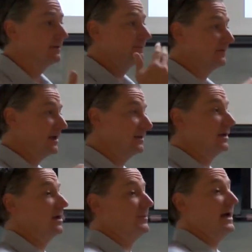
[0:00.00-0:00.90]
They finally
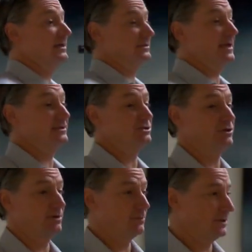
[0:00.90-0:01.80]
got it passed last
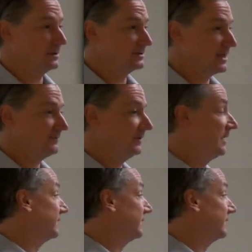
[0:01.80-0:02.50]
year. They're putting safety